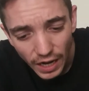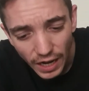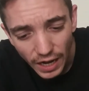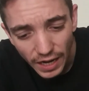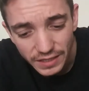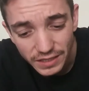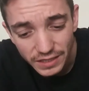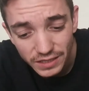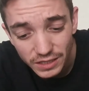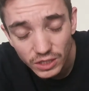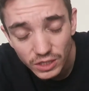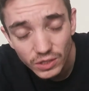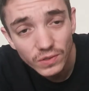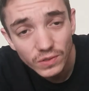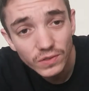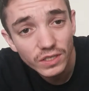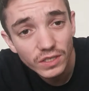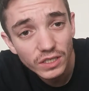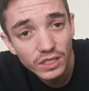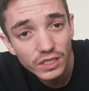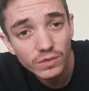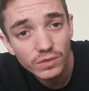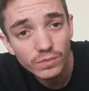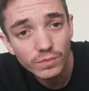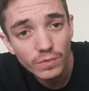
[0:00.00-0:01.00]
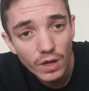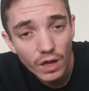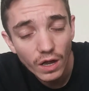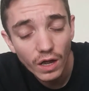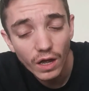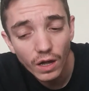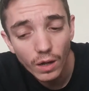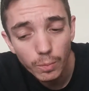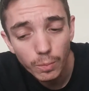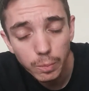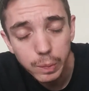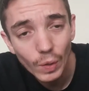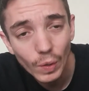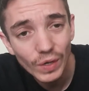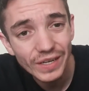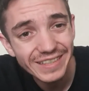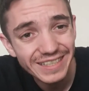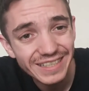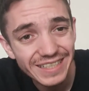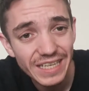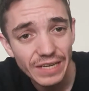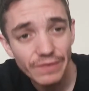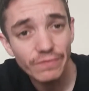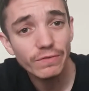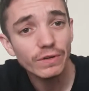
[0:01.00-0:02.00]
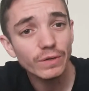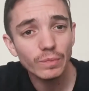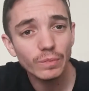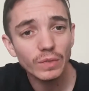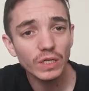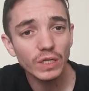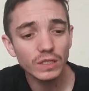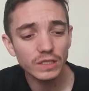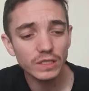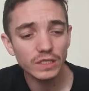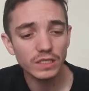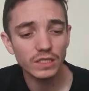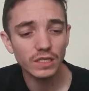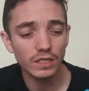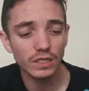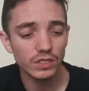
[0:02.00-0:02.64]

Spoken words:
I still need 0.7 mils,